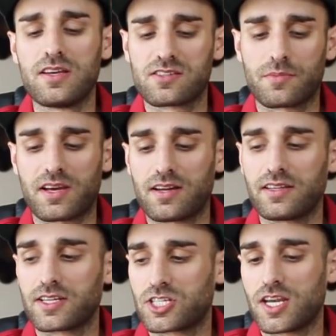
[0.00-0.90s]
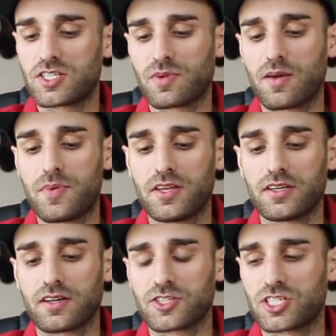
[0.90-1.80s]
So I'm kind of like changing my
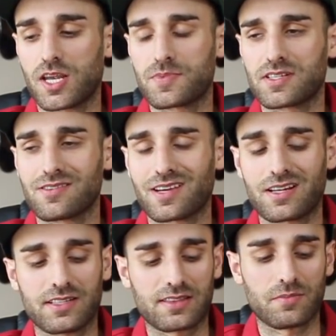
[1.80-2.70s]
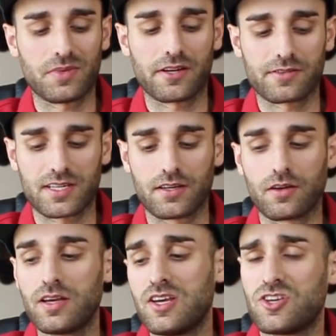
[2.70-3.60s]
opinion on shapes now. I kind of like the bigger
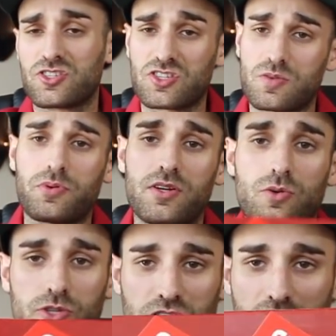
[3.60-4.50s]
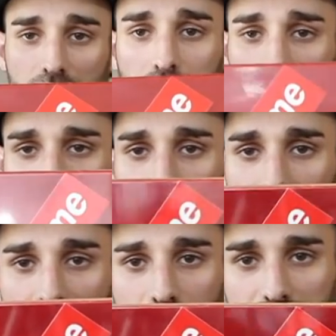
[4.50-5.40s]
tail. So this is a pretty cool shape. I don't know
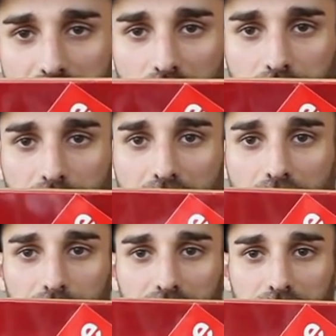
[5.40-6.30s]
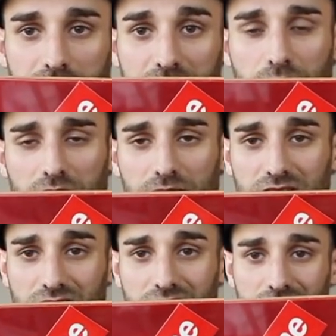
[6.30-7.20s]
if you can really tell from that. It's pretty much
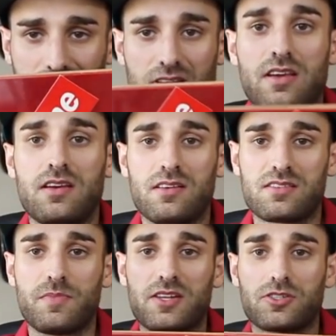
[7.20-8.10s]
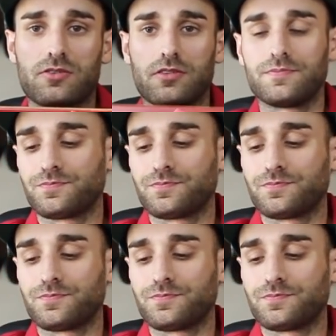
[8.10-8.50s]
just symmetrical.